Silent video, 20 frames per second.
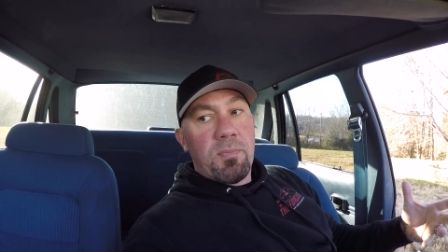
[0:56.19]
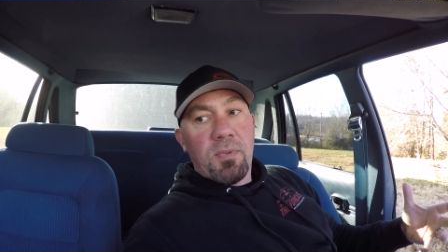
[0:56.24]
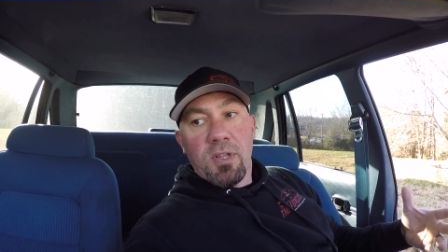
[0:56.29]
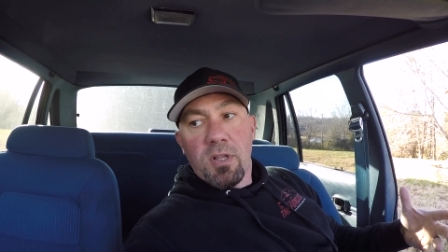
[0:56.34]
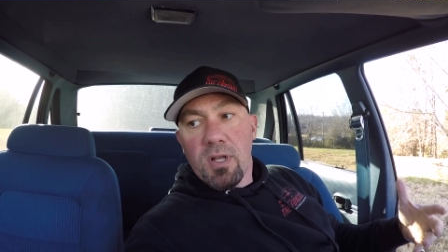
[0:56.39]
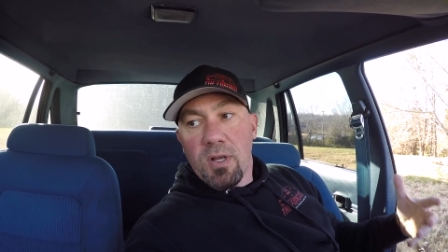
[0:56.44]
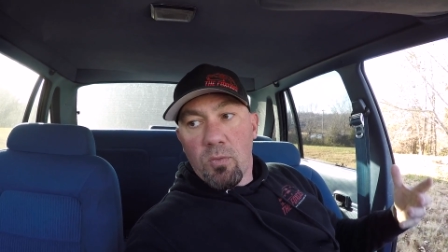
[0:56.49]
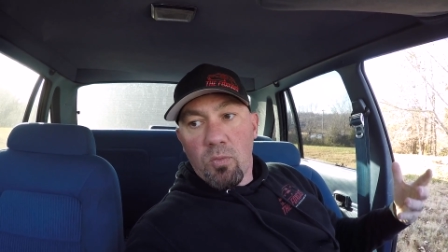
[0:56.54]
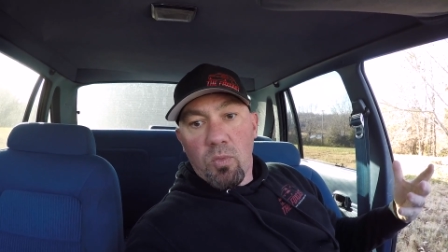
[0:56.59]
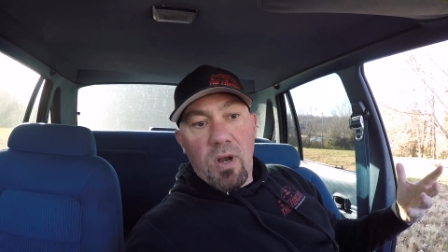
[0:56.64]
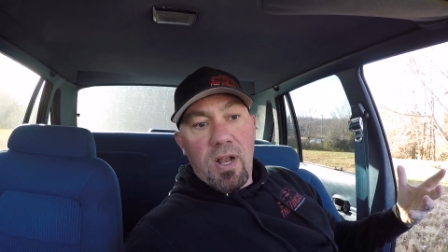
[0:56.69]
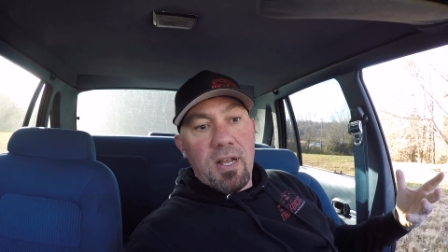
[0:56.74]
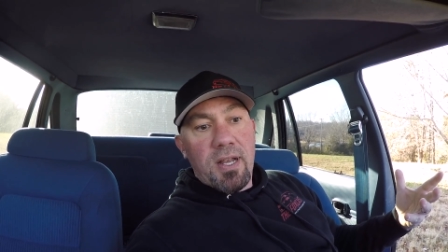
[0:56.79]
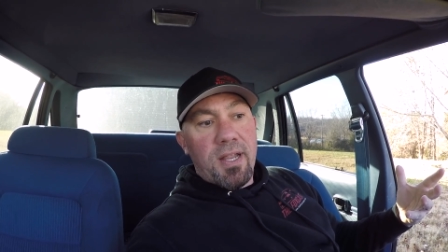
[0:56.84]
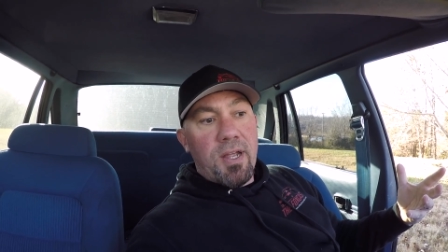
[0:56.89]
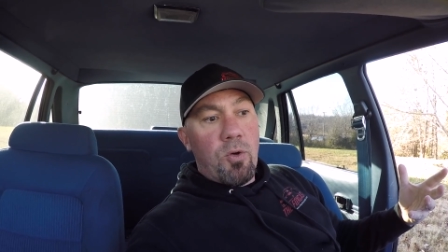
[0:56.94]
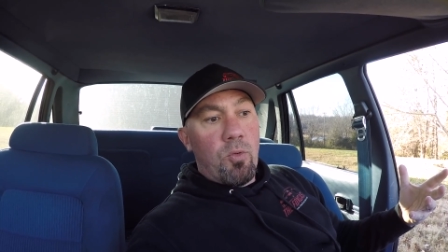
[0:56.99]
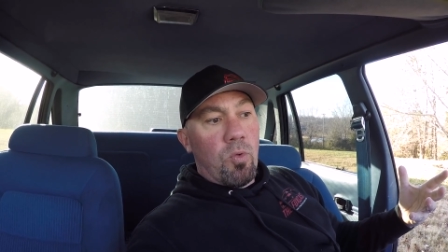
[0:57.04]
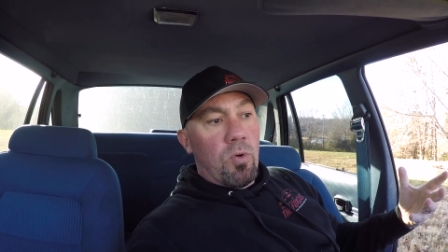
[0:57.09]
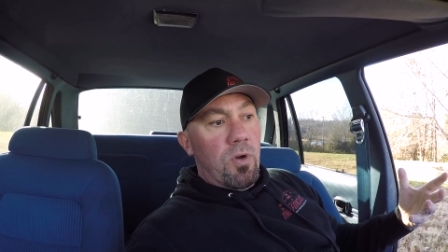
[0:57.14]
But like right
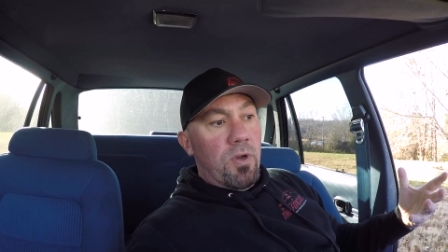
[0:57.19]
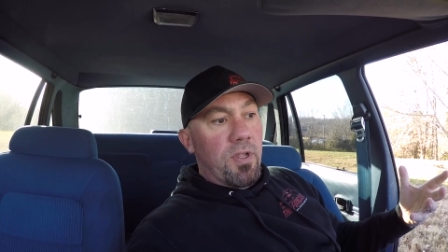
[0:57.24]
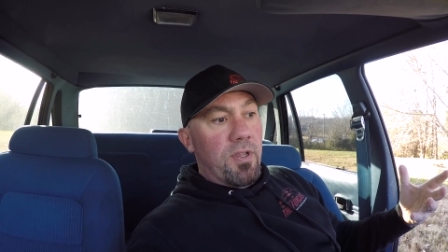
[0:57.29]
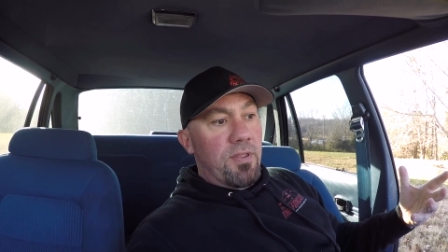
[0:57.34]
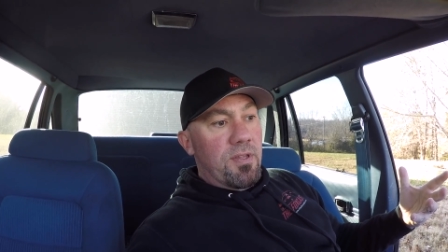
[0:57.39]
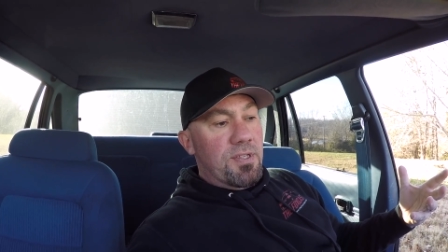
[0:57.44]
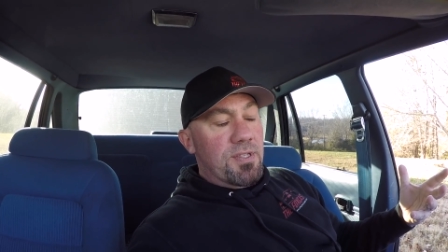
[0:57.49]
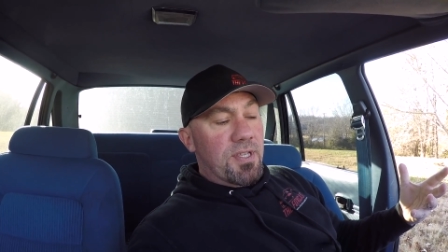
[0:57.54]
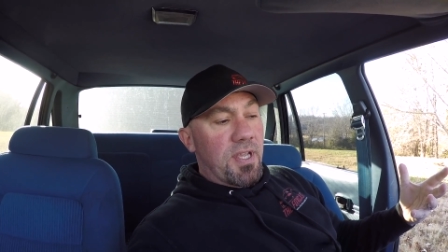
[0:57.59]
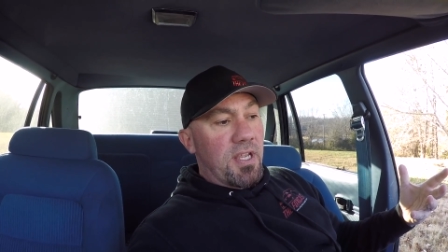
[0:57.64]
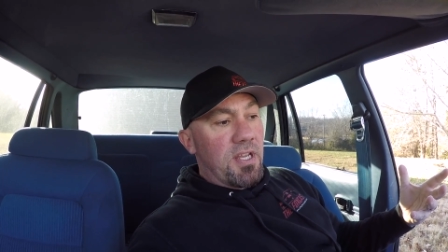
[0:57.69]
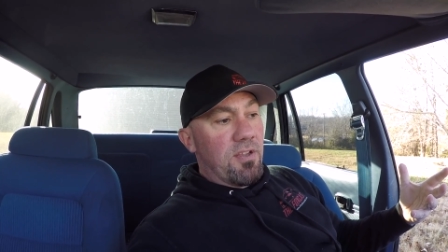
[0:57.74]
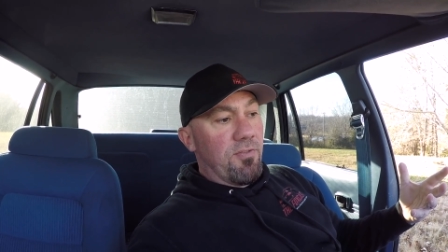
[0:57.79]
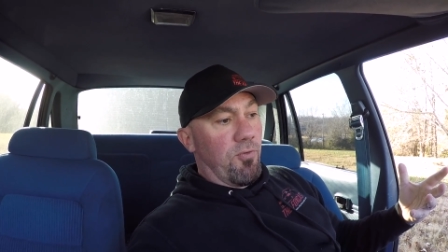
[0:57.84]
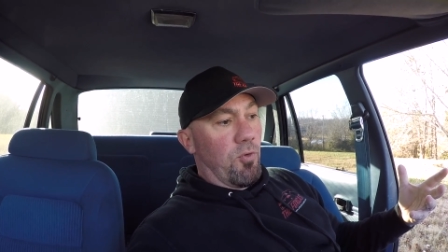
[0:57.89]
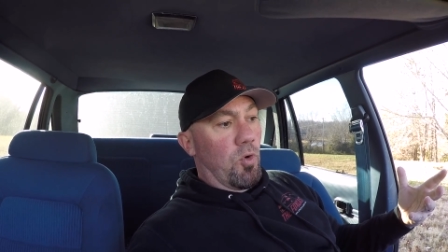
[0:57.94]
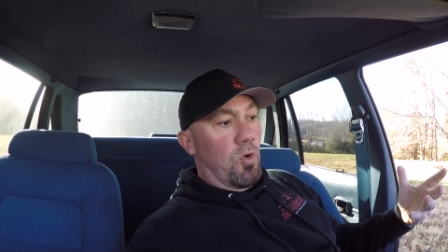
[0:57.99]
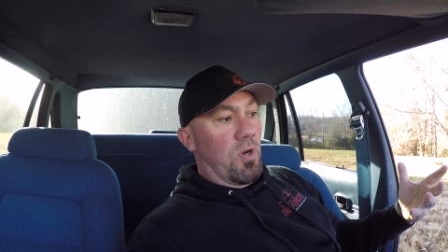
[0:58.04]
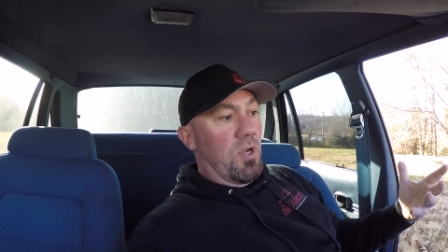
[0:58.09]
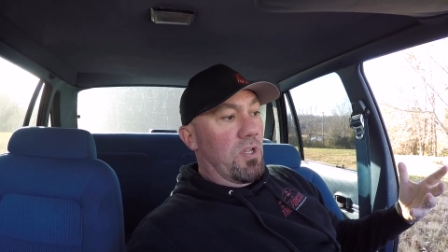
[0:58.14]
now we're in this
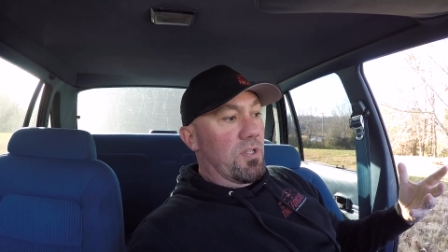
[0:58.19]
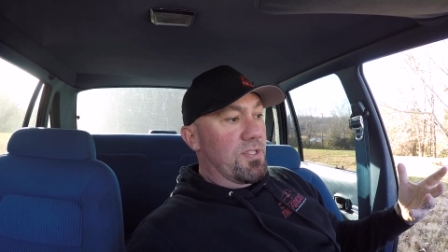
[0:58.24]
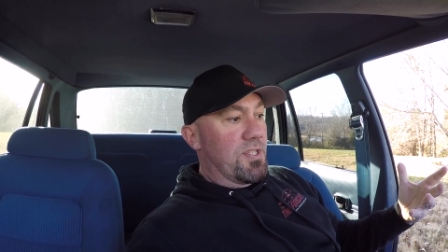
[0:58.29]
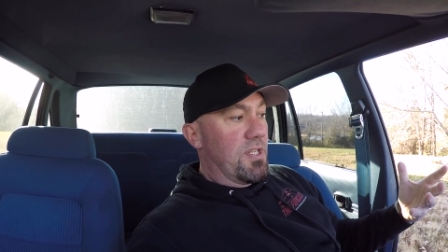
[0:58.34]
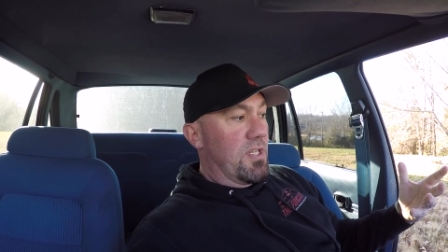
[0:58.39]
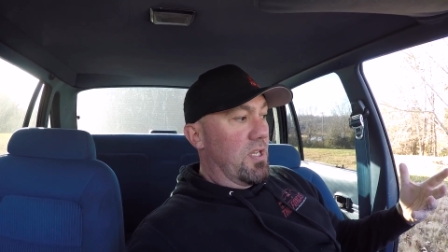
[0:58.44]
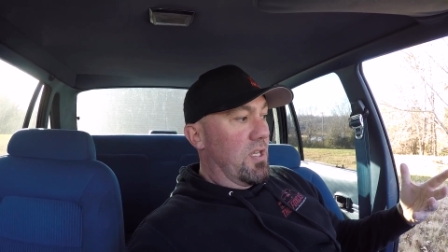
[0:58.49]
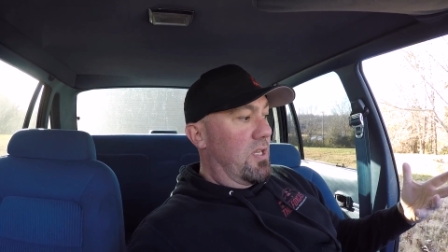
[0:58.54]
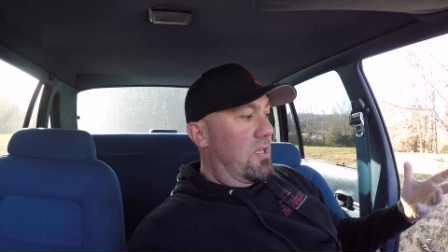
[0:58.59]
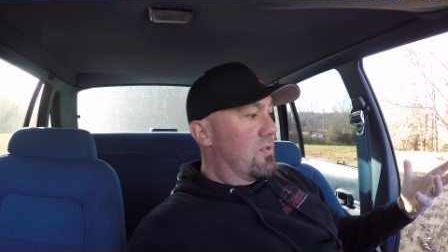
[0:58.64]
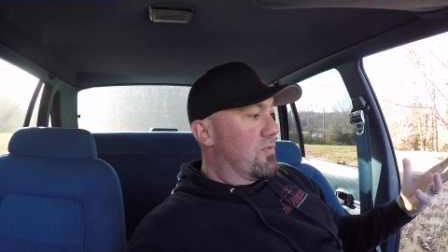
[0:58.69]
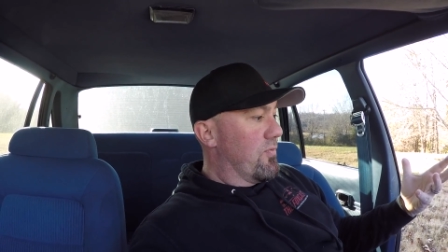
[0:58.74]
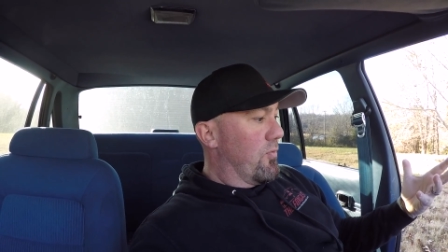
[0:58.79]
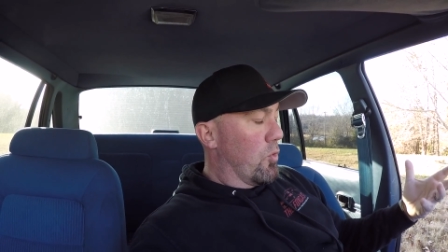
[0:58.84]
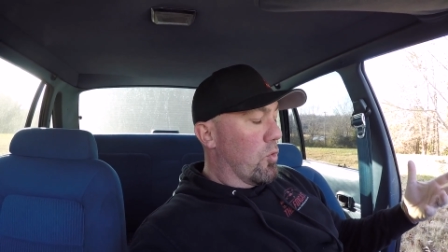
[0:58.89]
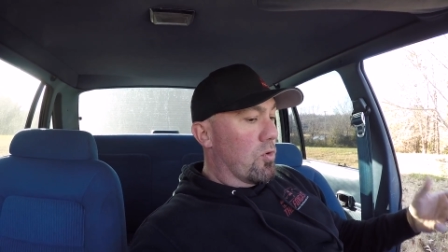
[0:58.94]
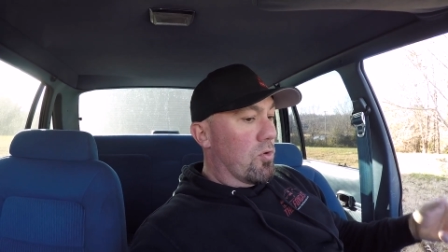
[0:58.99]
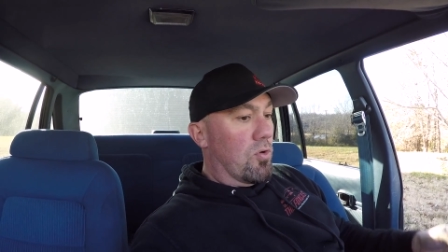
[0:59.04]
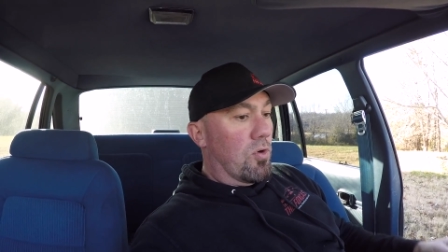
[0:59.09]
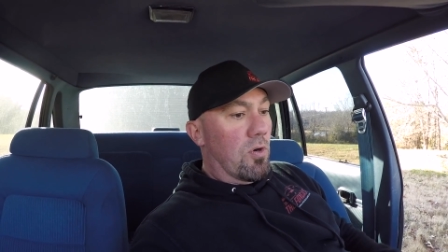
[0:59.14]
84 LTD. It's
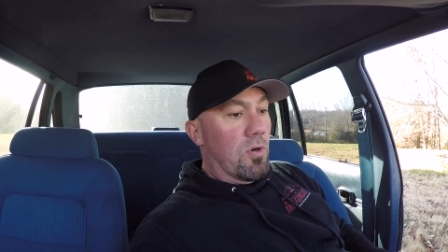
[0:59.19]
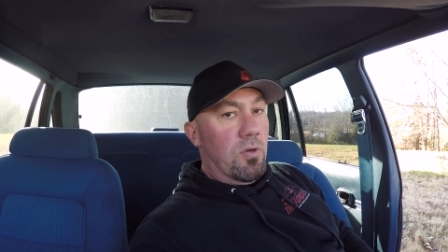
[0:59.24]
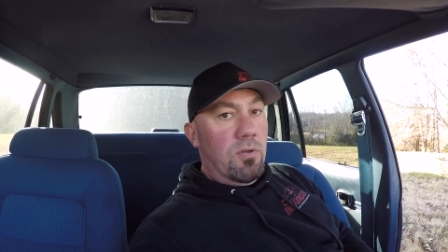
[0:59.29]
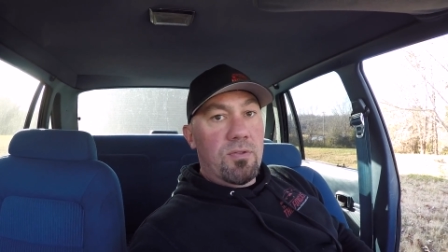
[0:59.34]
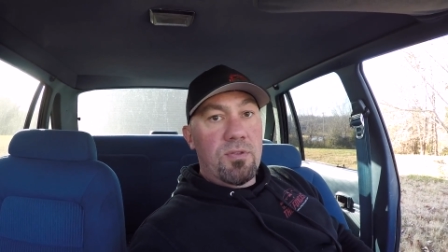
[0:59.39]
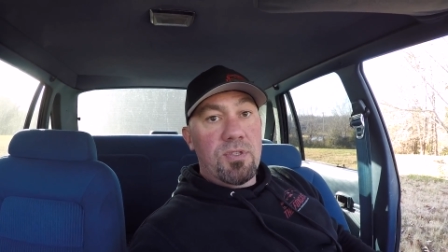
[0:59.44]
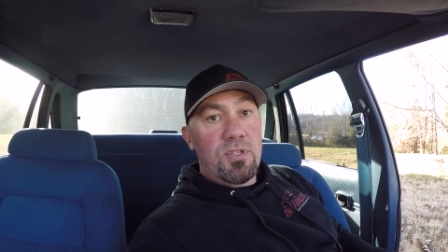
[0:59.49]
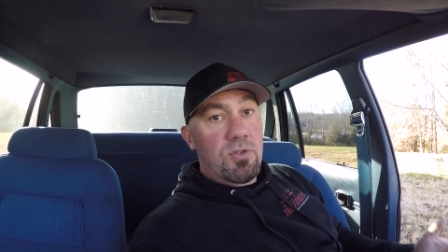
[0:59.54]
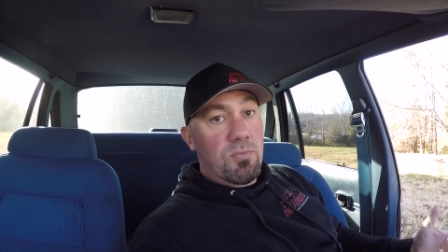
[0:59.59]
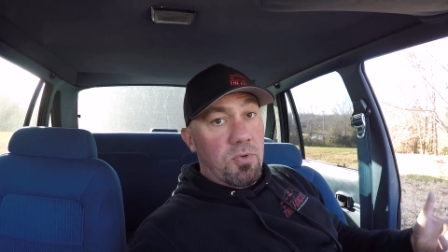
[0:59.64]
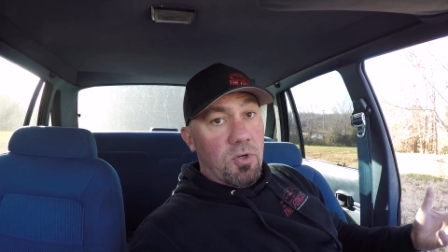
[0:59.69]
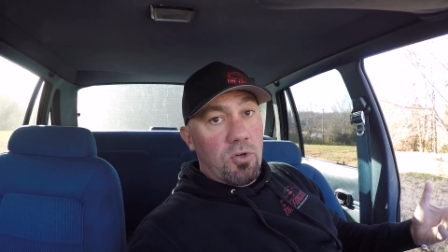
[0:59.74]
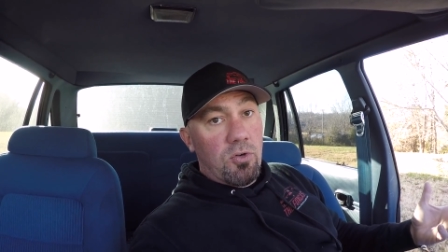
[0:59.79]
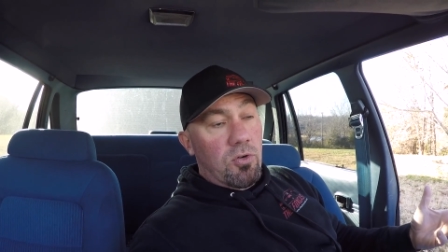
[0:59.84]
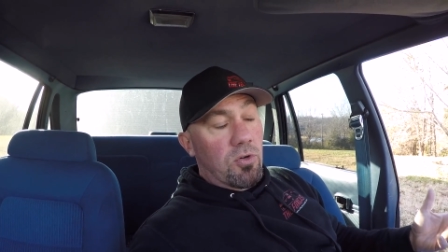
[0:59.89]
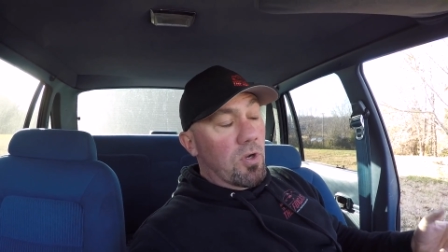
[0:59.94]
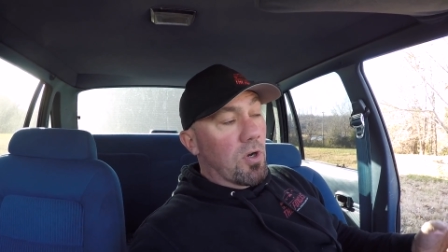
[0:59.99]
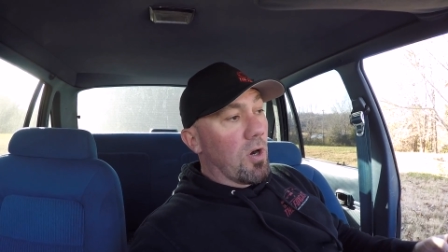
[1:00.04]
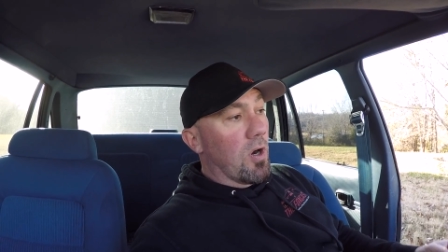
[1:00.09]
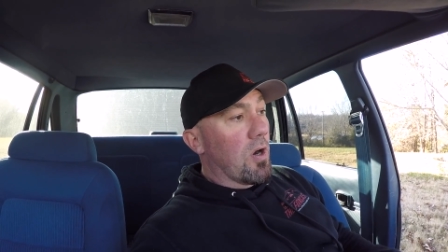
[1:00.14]
4-door, super
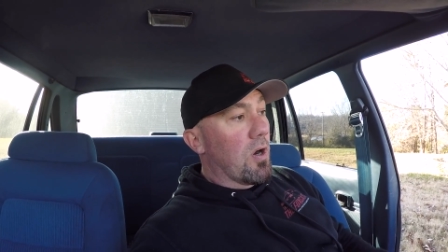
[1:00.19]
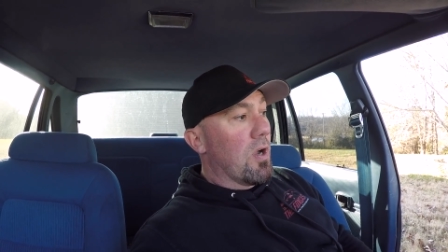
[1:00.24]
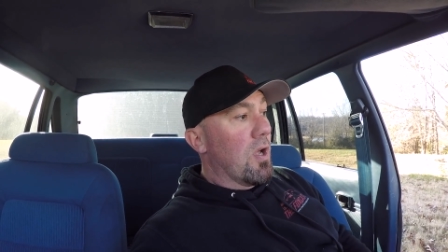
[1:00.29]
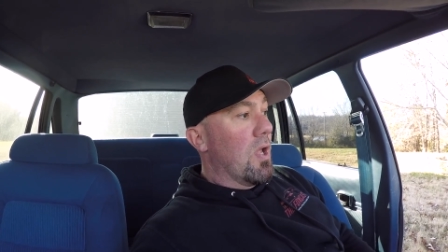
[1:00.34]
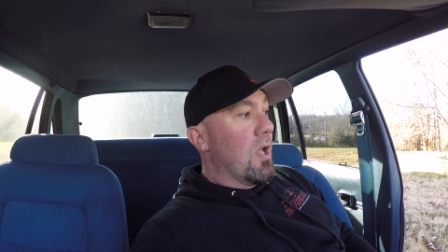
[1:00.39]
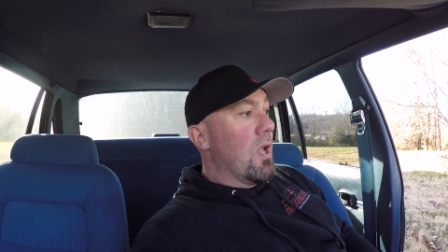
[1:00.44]
cool car.